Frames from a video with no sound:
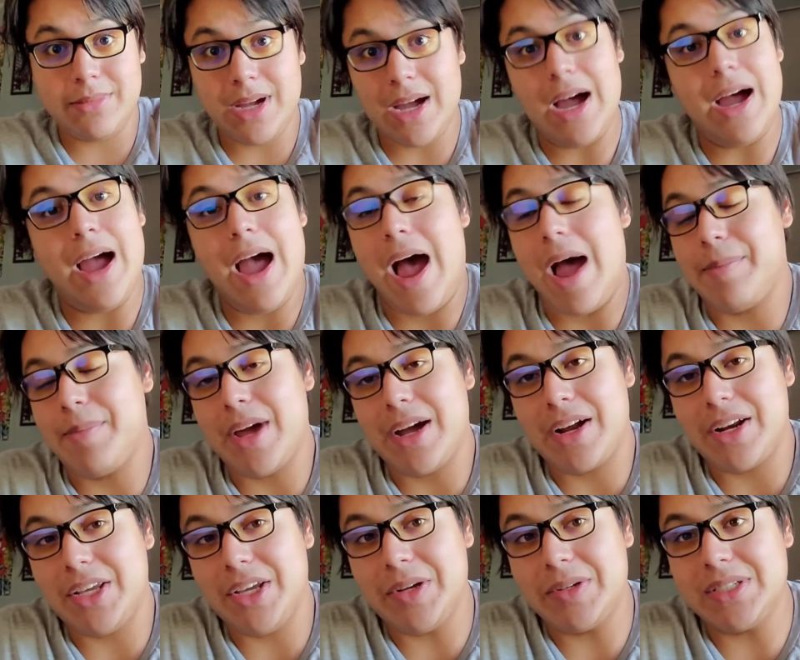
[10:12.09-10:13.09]
I'm not
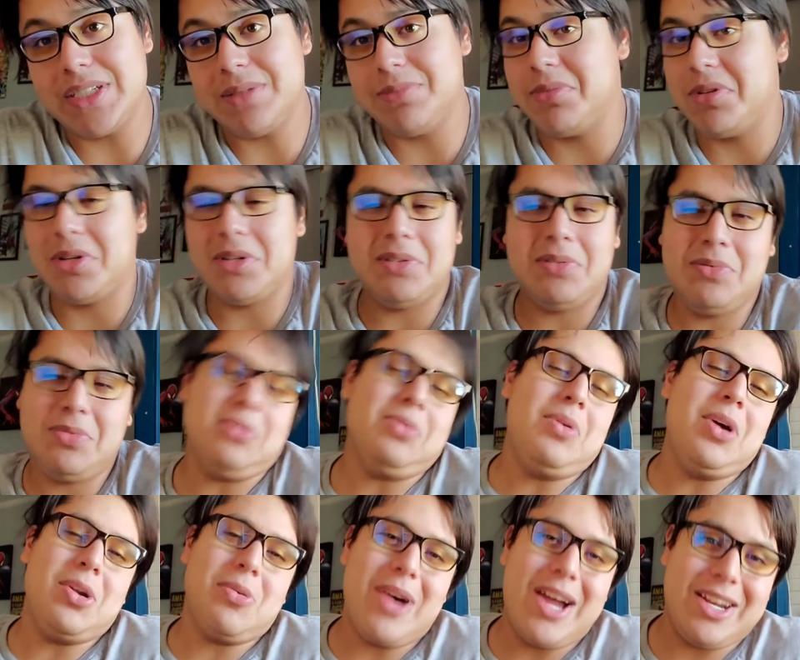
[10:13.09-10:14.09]
going to use it, but
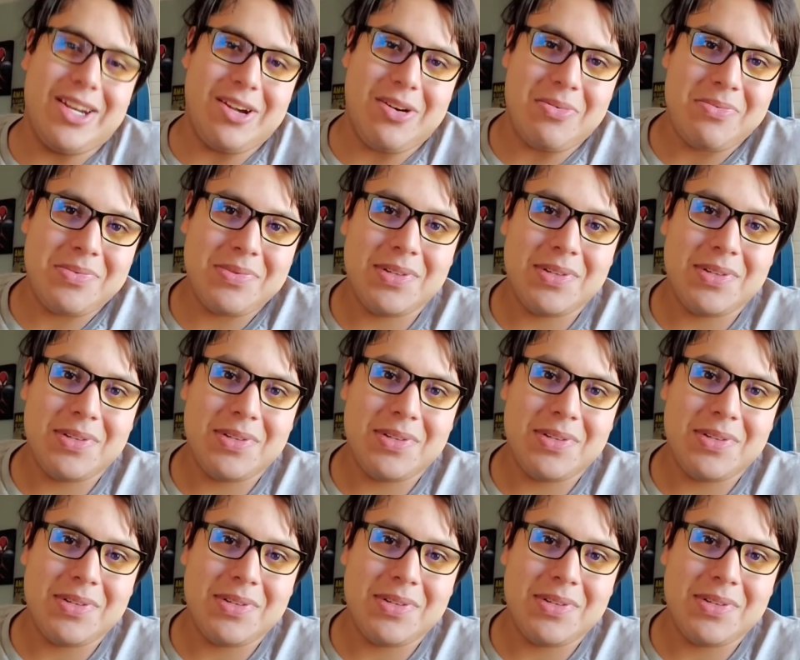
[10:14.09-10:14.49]
what do I know?